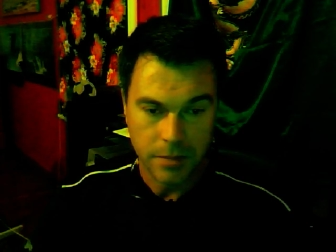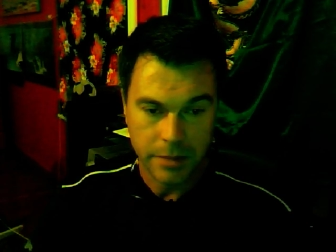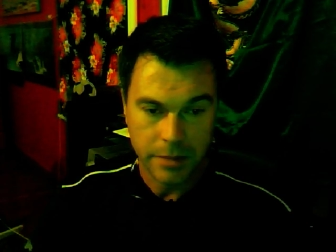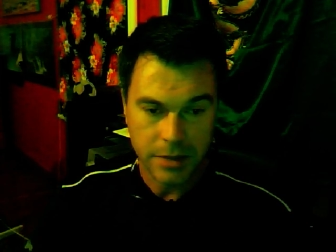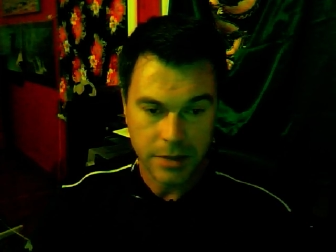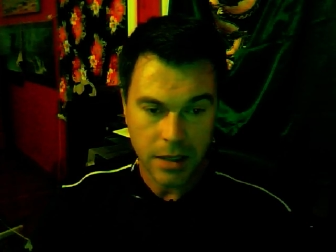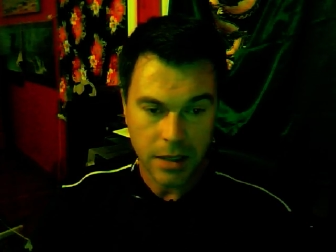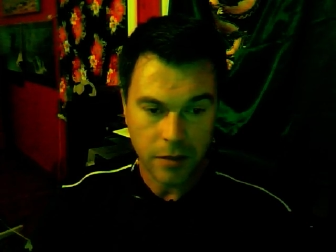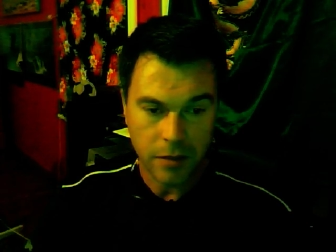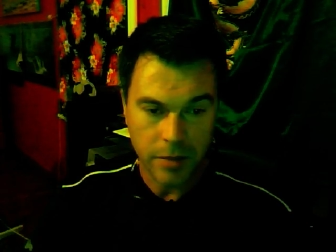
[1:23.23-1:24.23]

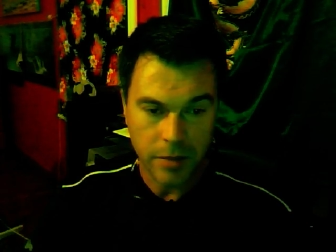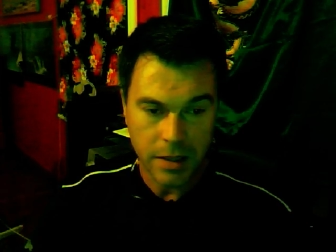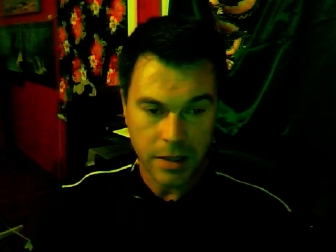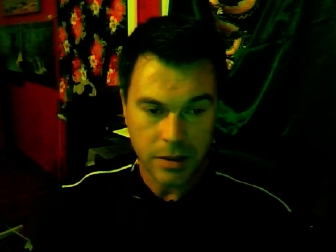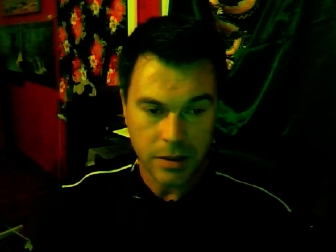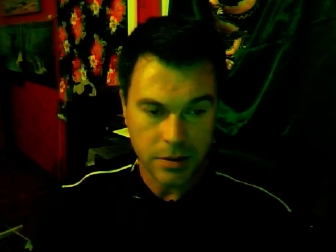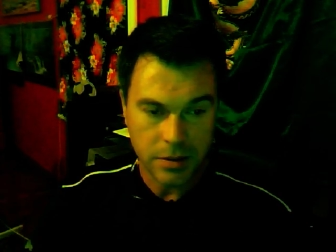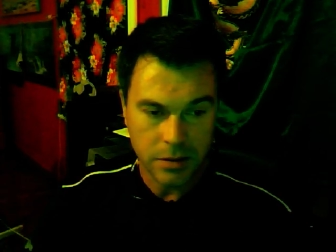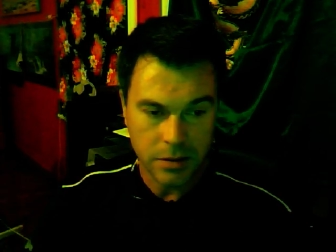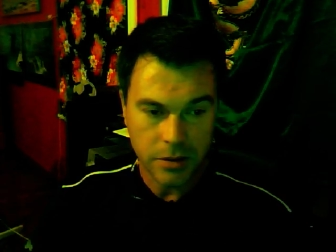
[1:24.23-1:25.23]
abstaining from eating
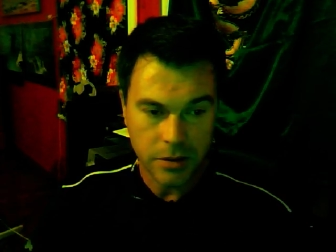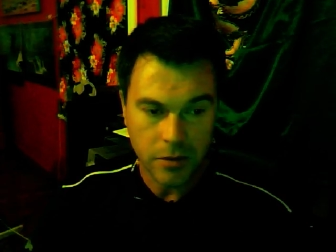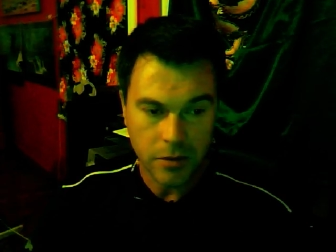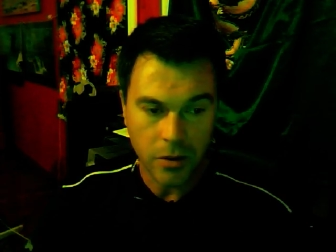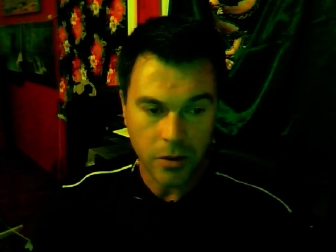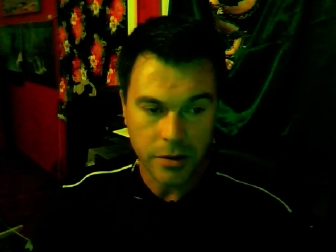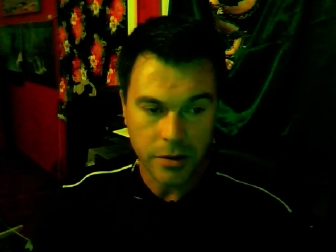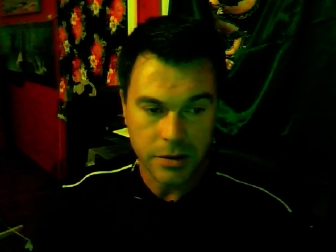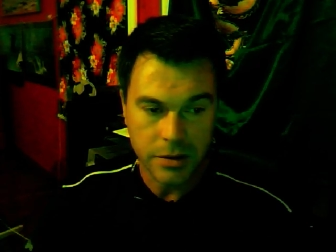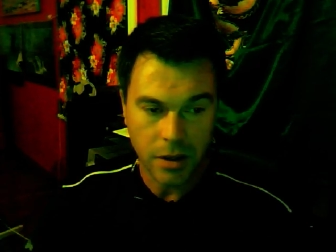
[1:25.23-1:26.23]
until you have conquered
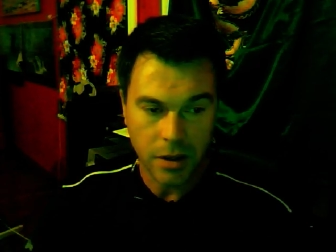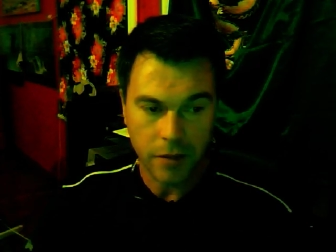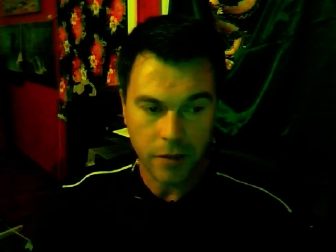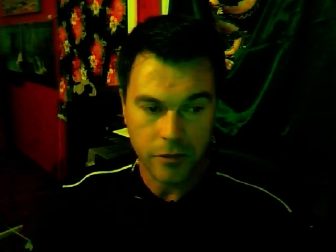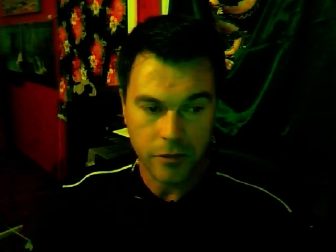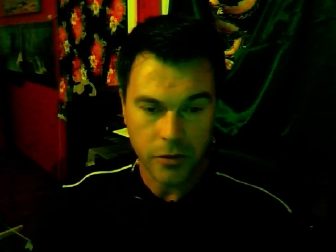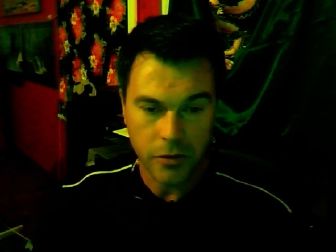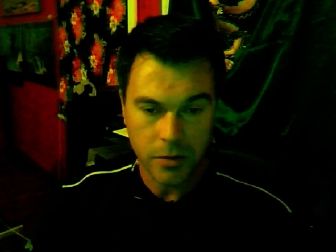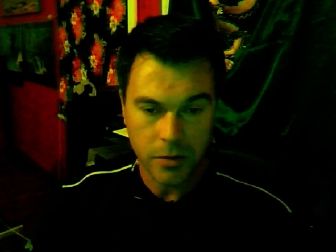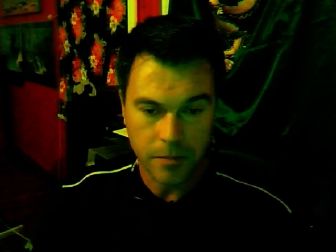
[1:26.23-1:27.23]
desire for food.